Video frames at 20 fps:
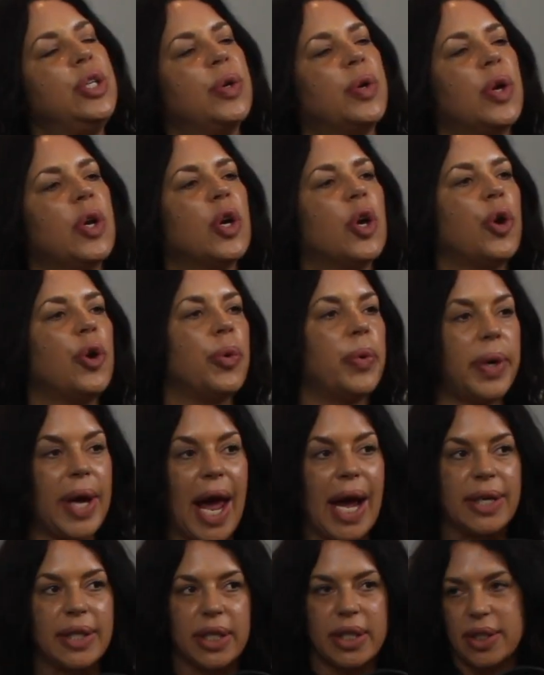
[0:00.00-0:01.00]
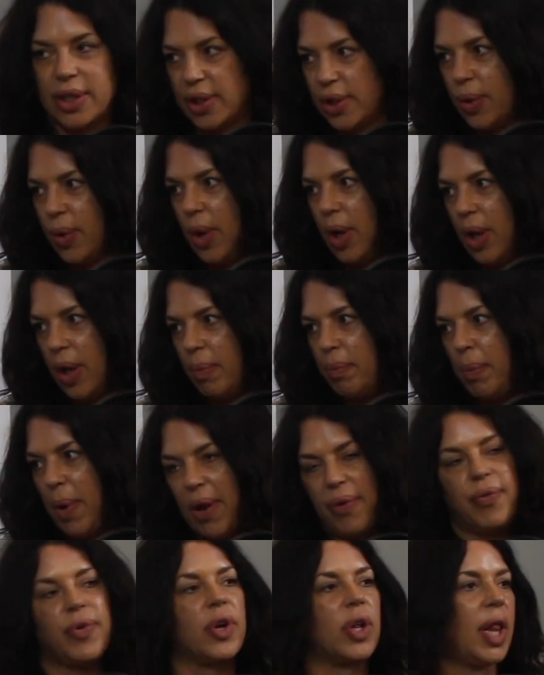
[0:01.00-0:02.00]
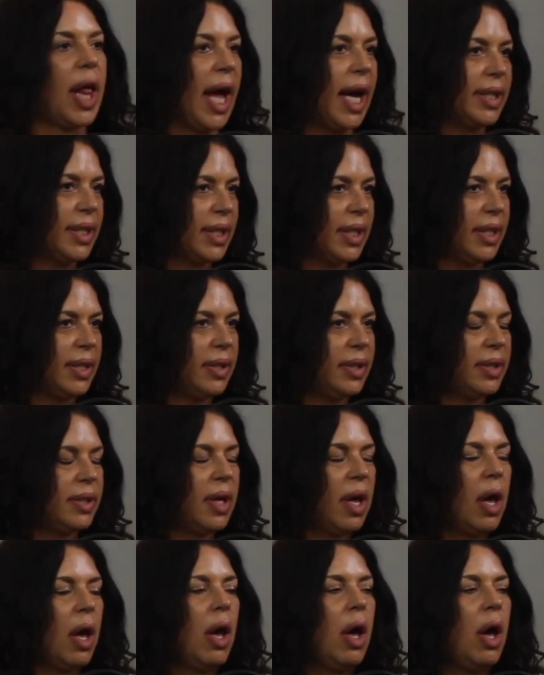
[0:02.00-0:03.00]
You can go to an acting school and pay for classes.